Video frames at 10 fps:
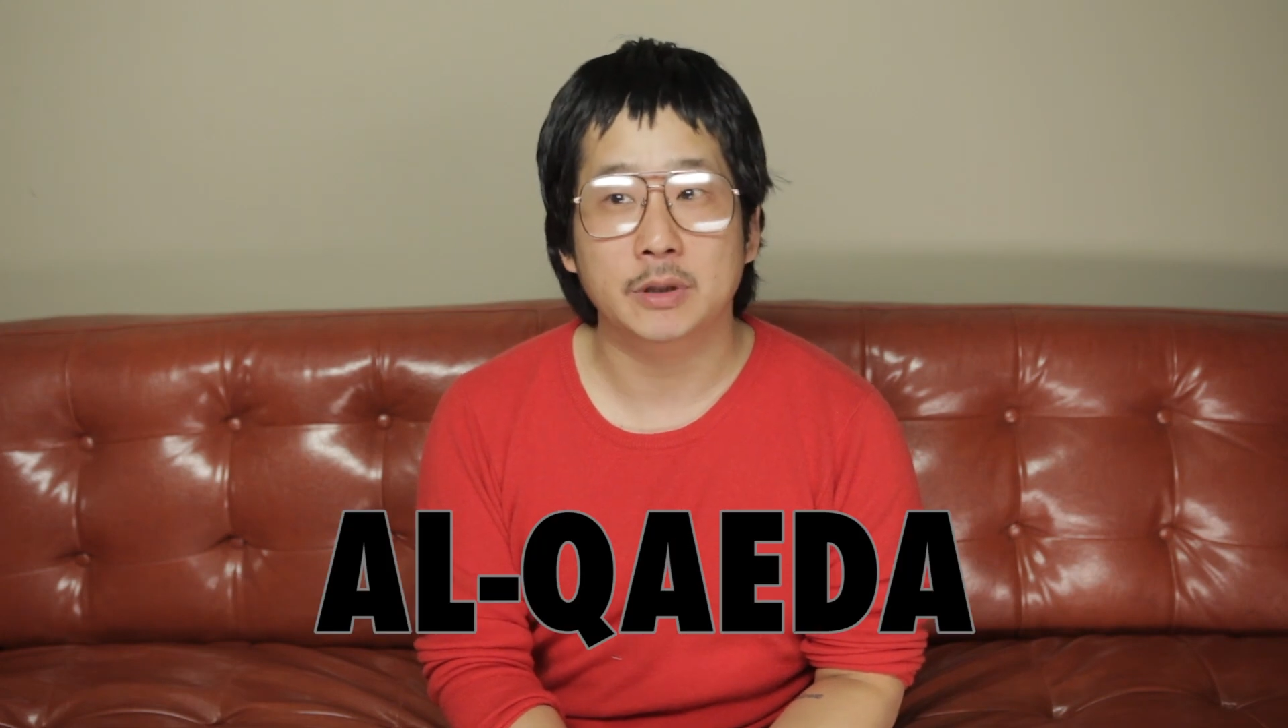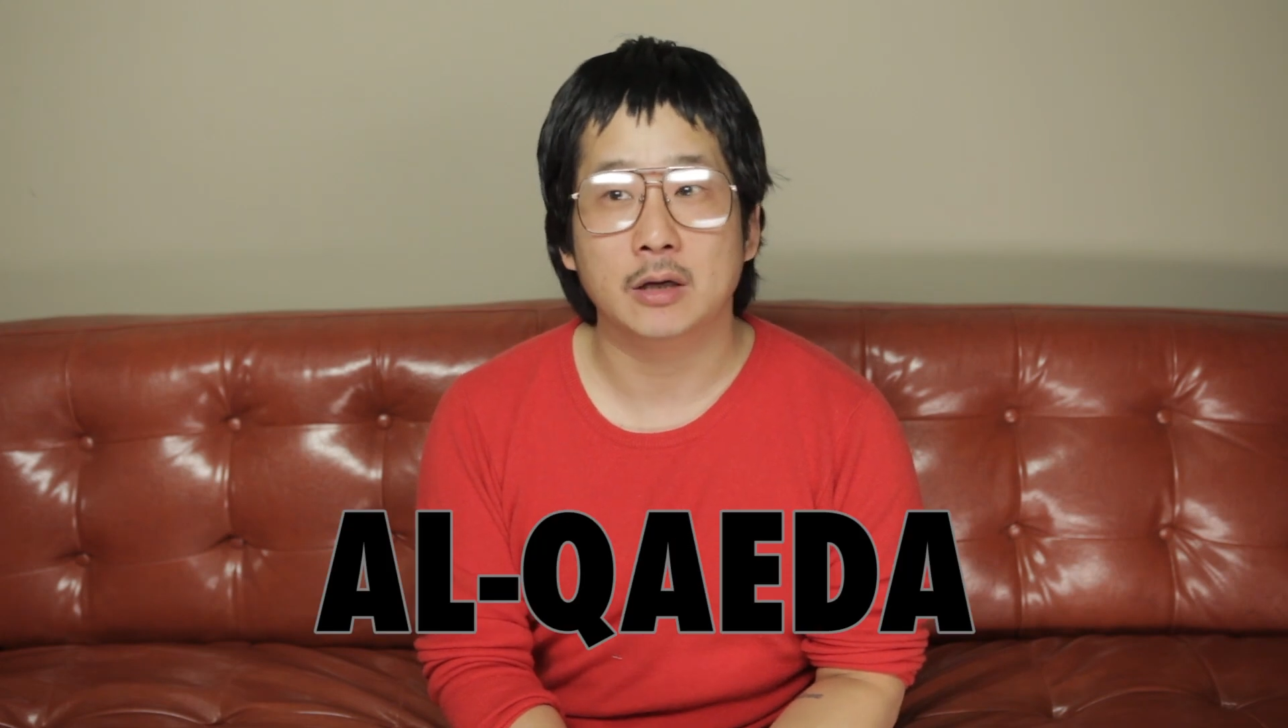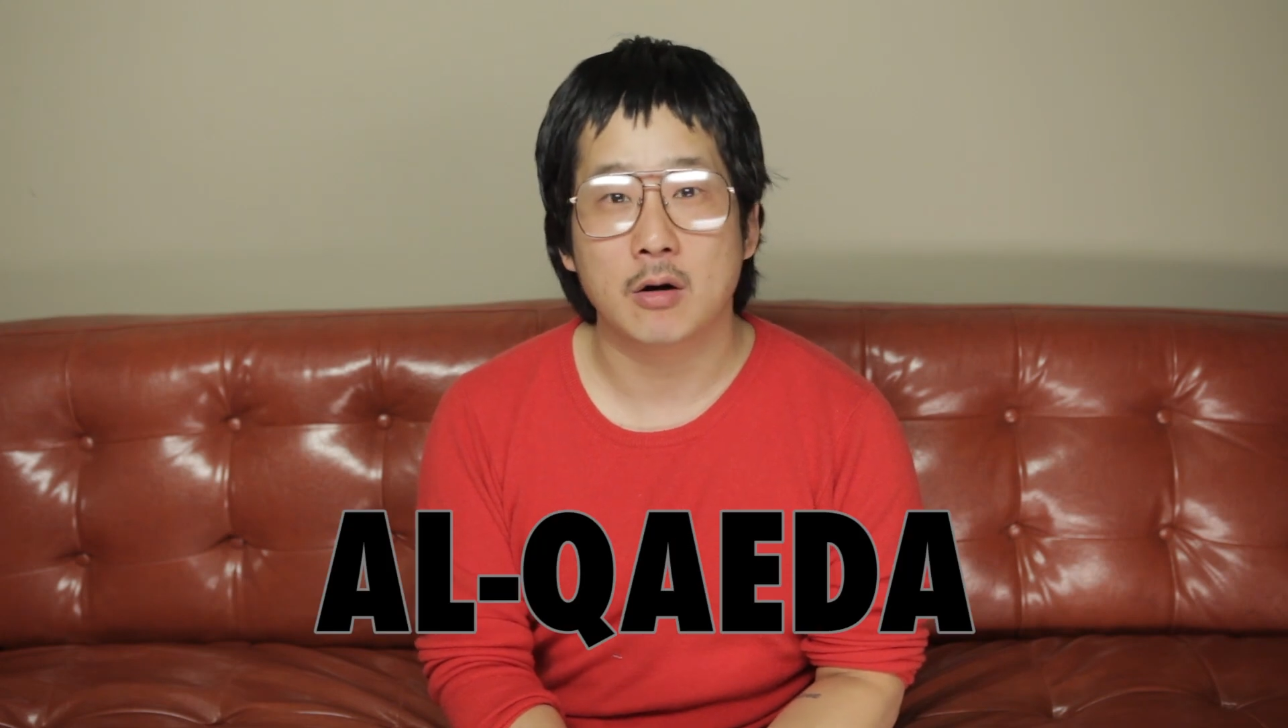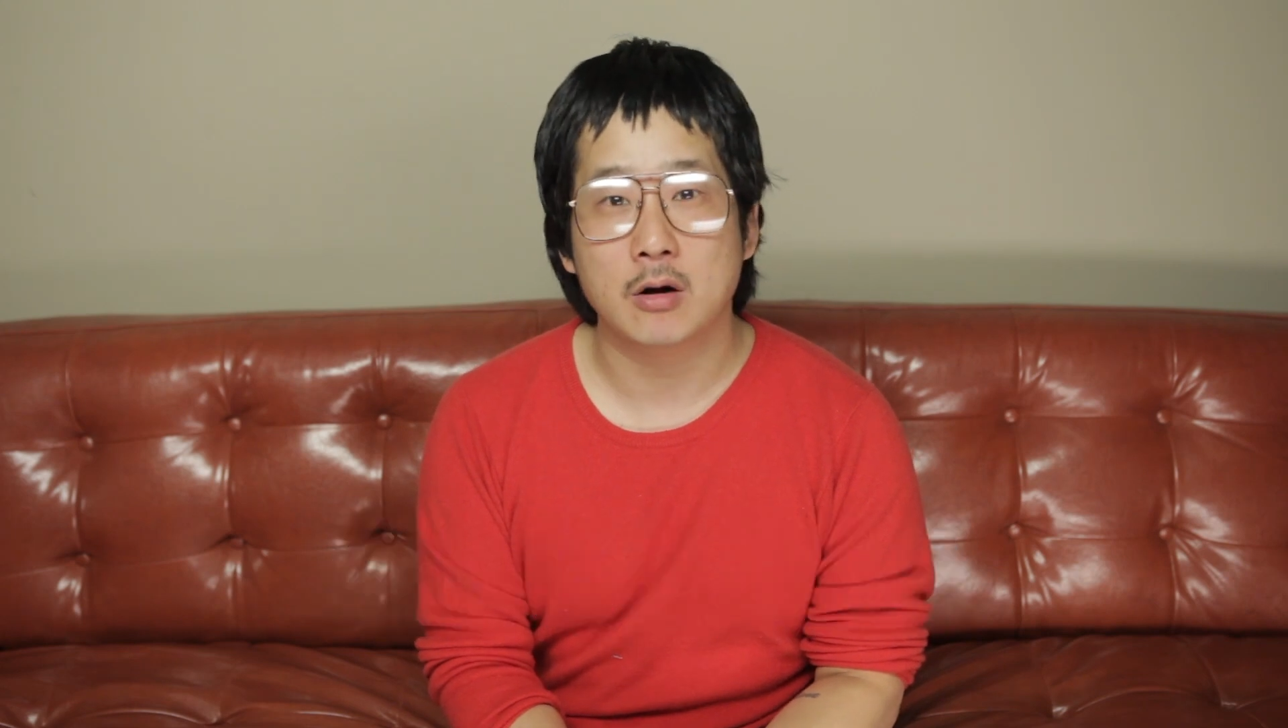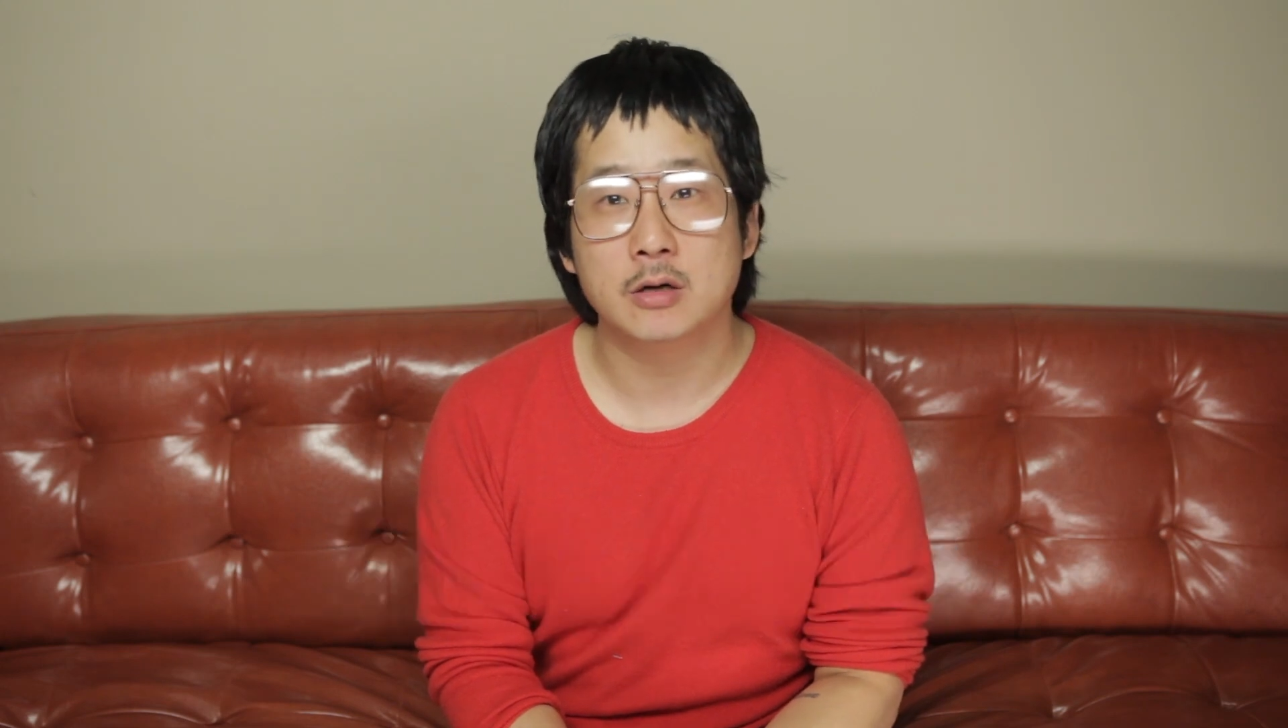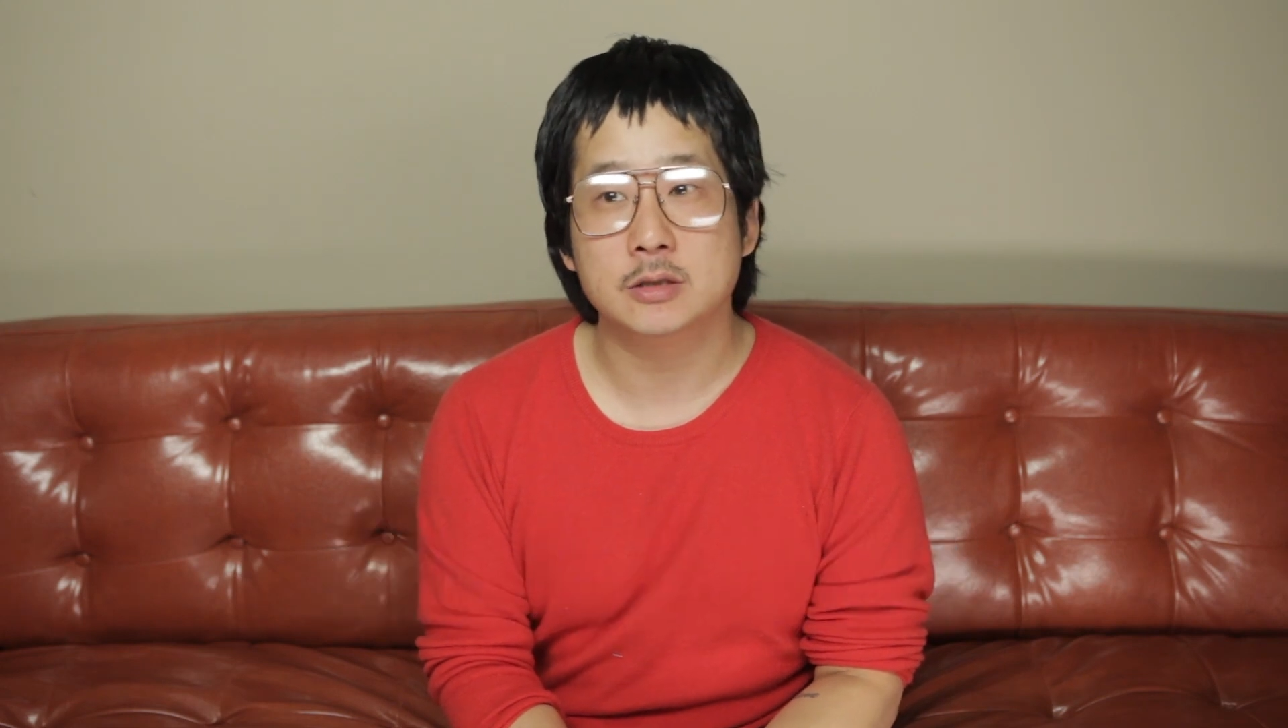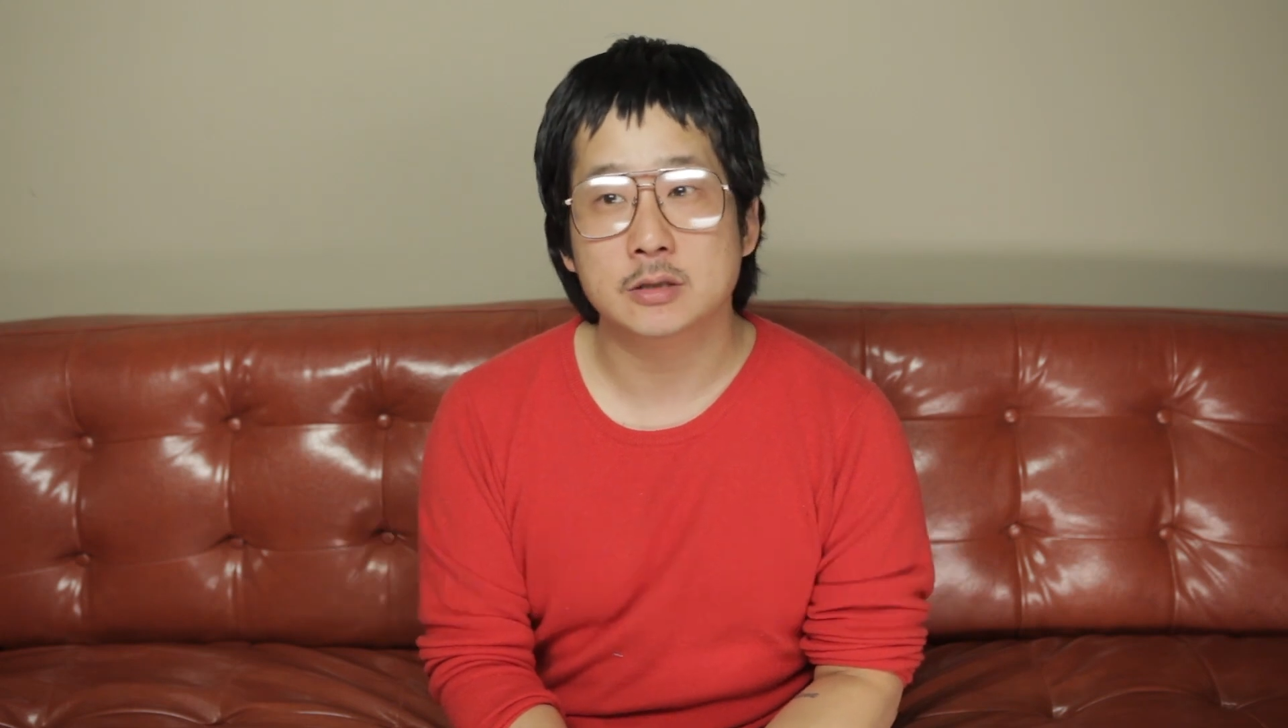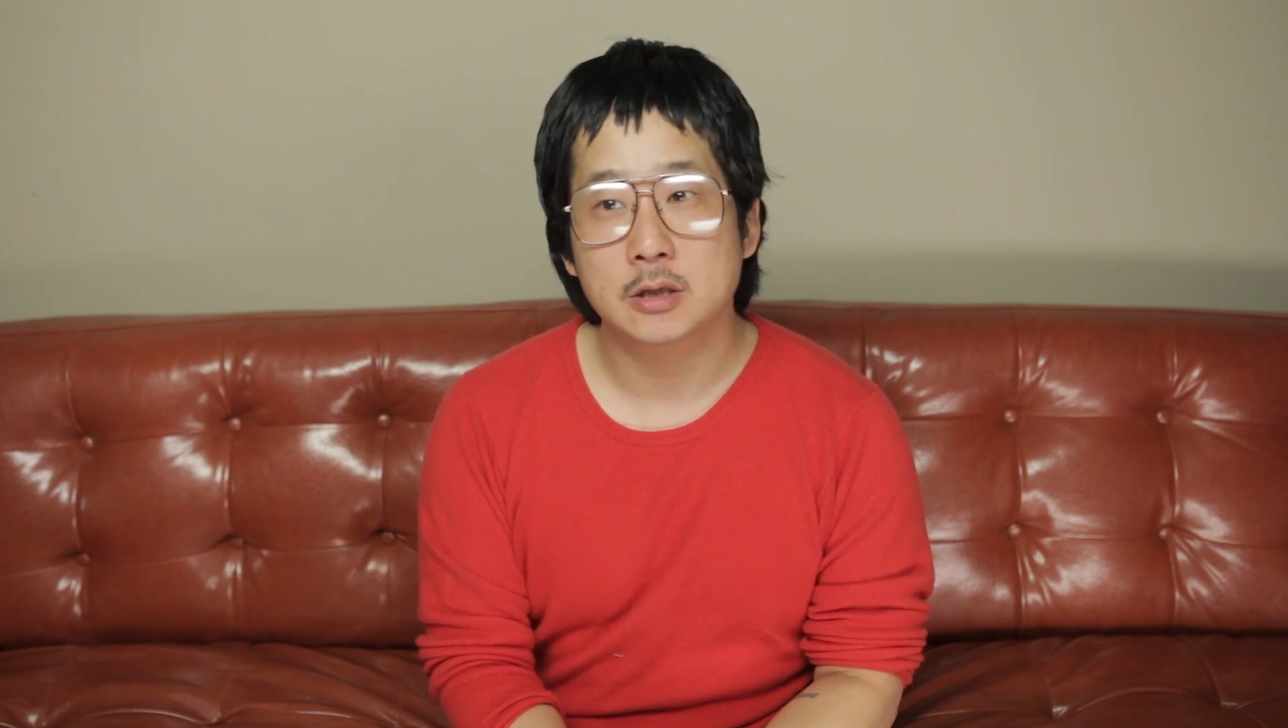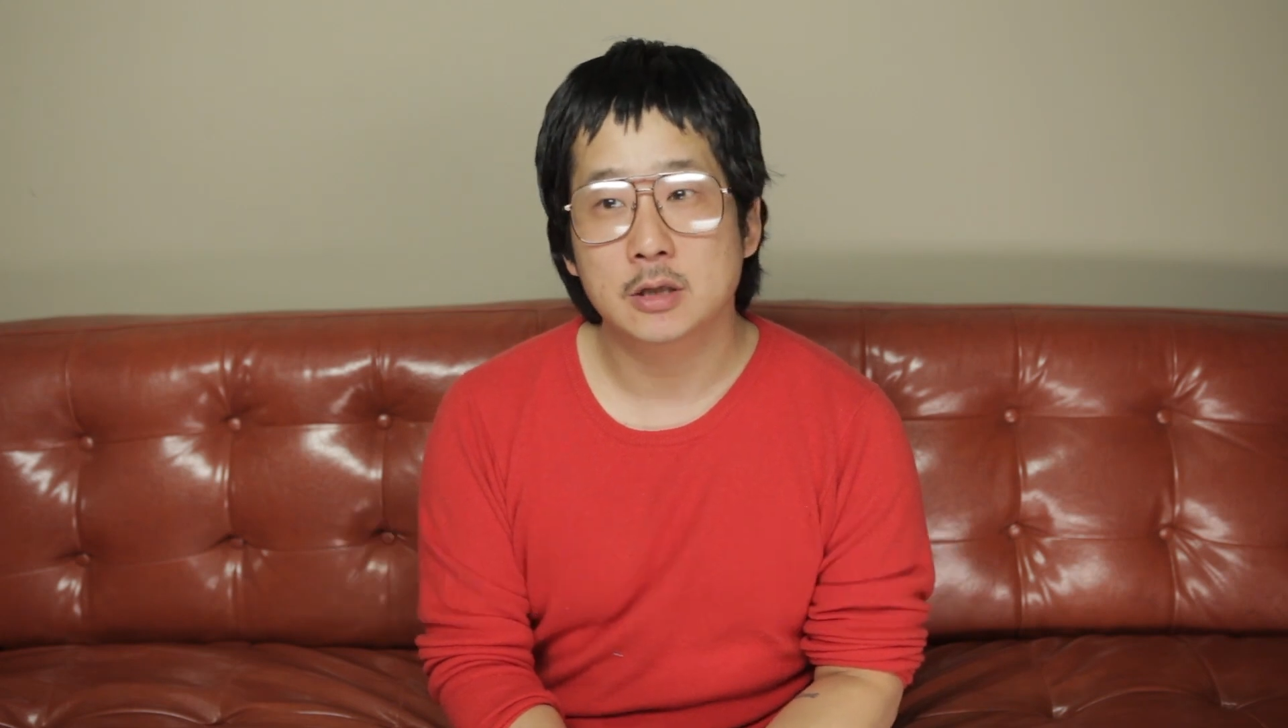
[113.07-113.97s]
because